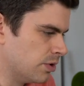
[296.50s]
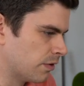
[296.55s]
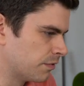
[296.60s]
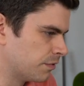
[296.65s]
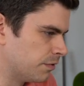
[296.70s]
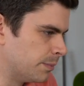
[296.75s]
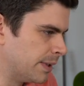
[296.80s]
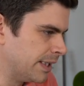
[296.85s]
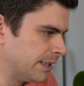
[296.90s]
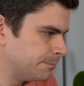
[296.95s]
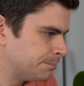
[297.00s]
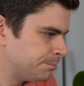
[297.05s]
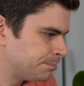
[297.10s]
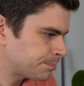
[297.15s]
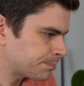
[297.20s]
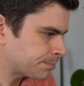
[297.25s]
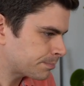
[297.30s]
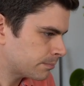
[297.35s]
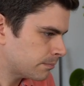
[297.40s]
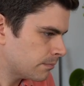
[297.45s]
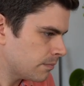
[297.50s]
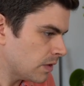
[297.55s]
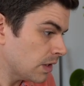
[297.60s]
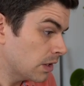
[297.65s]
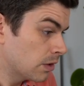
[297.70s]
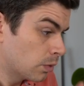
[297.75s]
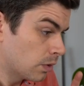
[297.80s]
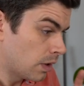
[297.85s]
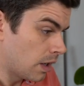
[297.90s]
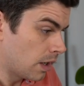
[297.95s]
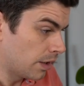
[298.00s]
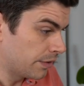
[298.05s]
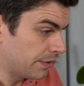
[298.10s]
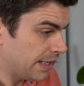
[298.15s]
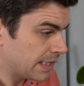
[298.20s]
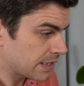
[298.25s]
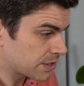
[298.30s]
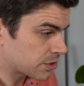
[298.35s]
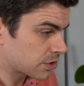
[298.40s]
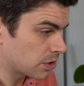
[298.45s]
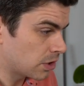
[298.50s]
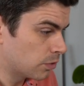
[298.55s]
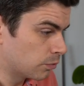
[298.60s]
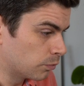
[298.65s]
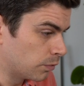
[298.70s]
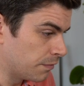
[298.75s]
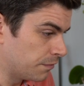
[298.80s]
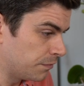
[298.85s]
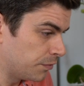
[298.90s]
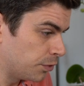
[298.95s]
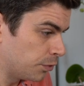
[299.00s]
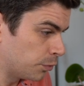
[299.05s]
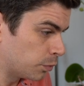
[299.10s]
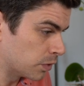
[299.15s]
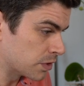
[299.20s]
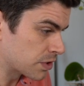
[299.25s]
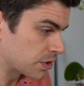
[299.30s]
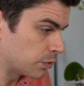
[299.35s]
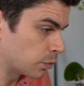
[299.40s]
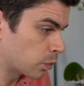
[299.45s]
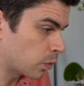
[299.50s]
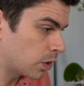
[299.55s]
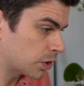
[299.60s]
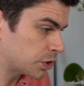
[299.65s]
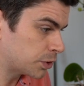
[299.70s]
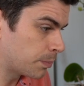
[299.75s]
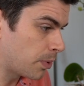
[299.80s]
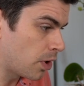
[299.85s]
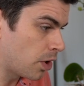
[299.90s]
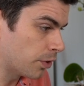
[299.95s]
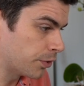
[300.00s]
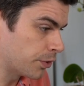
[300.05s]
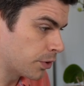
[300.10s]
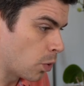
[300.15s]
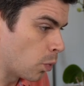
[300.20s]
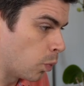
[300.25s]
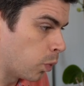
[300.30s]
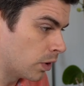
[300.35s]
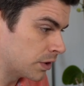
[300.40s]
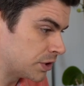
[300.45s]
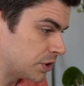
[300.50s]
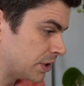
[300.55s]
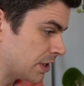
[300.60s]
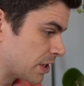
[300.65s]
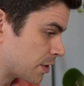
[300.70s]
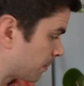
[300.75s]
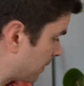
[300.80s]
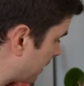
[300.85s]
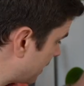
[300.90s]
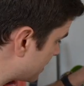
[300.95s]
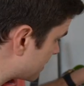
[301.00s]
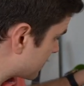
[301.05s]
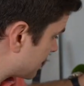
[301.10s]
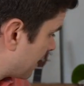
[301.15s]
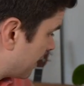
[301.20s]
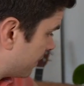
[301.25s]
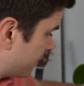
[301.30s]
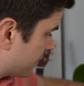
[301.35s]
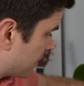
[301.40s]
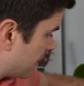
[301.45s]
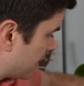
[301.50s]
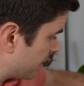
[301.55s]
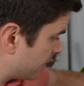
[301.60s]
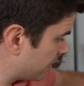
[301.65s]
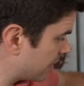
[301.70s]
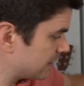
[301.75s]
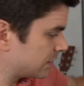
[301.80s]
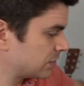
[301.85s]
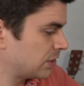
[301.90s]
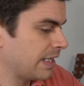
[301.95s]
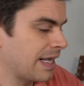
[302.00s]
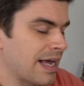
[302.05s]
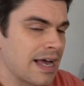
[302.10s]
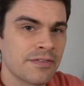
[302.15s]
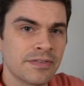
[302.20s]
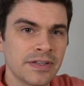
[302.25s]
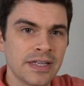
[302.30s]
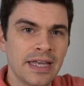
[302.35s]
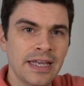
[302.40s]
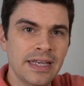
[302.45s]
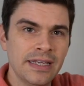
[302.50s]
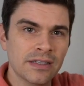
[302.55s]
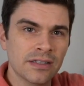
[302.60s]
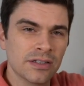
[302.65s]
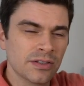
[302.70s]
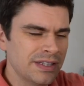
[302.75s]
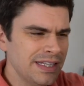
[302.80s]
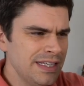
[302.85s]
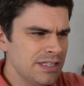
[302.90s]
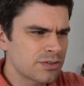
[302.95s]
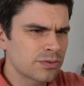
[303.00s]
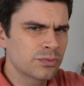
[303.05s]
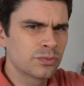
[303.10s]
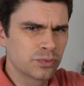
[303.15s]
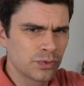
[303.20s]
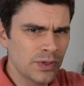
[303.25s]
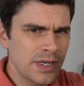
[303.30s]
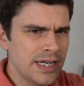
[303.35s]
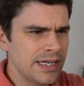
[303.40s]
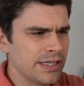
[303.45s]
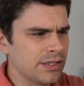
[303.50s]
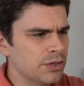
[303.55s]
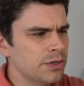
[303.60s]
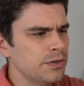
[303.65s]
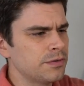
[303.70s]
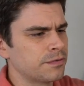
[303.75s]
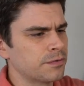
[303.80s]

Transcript: for me. The next review was the WatchPod watch display stand, and I actually have it here. These are really good